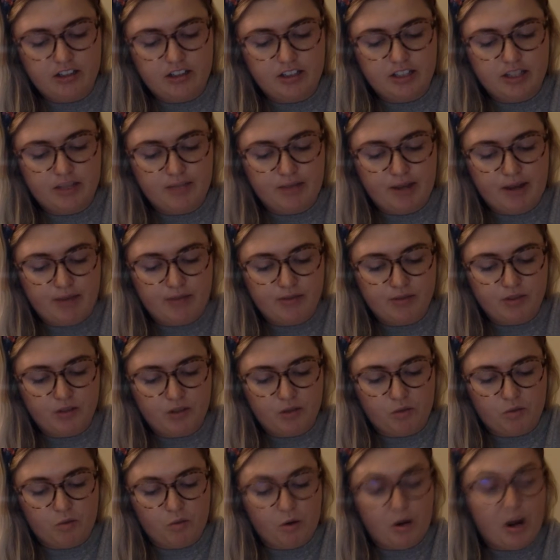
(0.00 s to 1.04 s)
Sometimes when
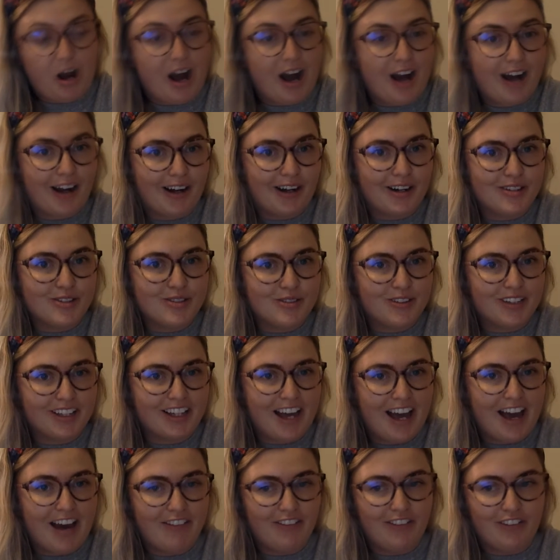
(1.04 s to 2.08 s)
the water is really
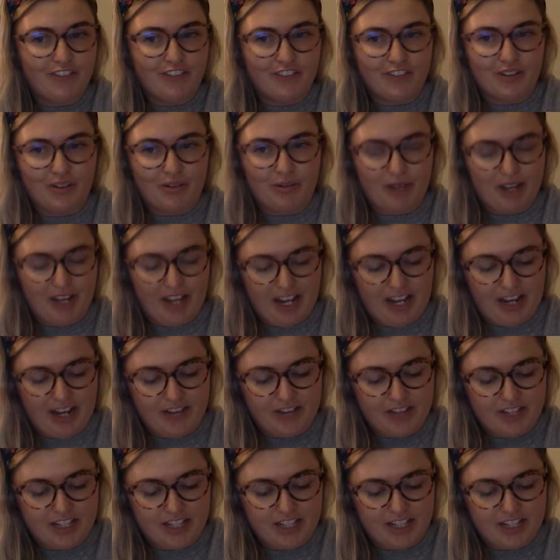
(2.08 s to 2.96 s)
heavy for the waves,